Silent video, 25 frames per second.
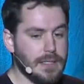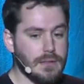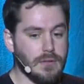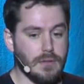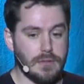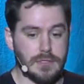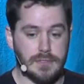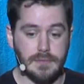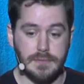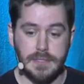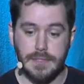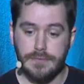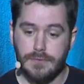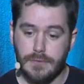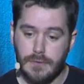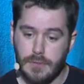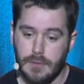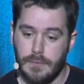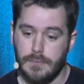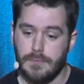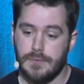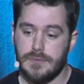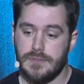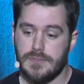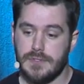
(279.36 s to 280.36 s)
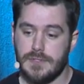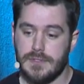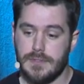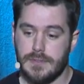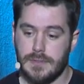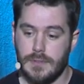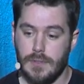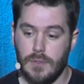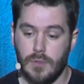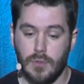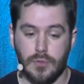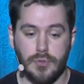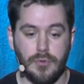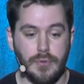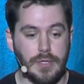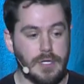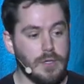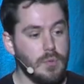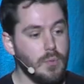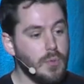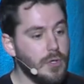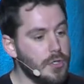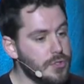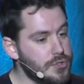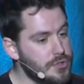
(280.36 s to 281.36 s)
at lots of different conferences or doing
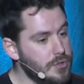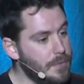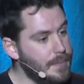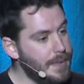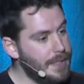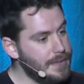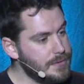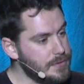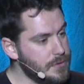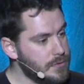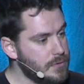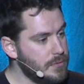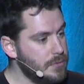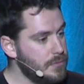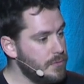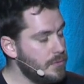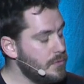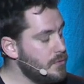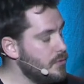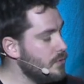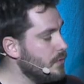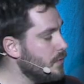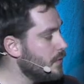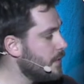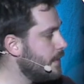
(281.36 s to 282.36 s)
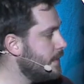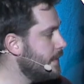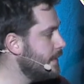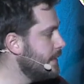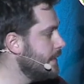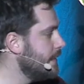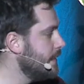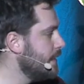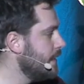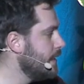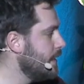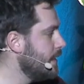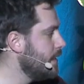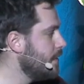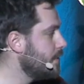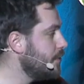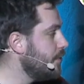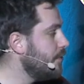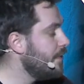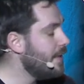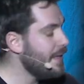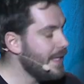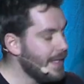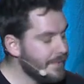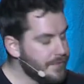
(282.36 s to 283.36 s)
a workshop and a talk.
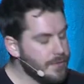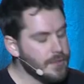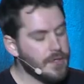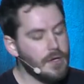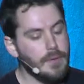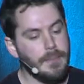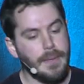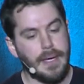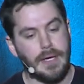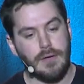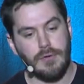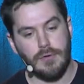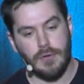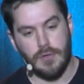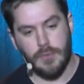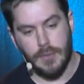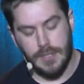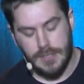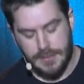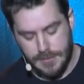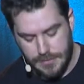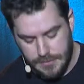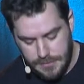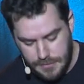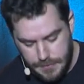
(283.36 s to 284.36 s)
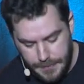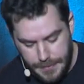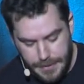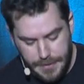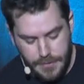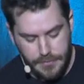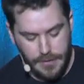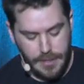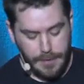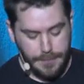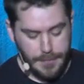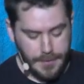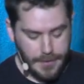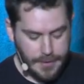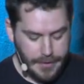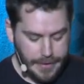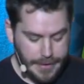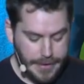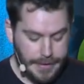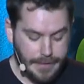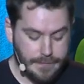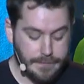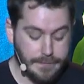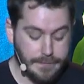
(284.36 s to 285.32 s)
So you then have to go make a request to the speaker API,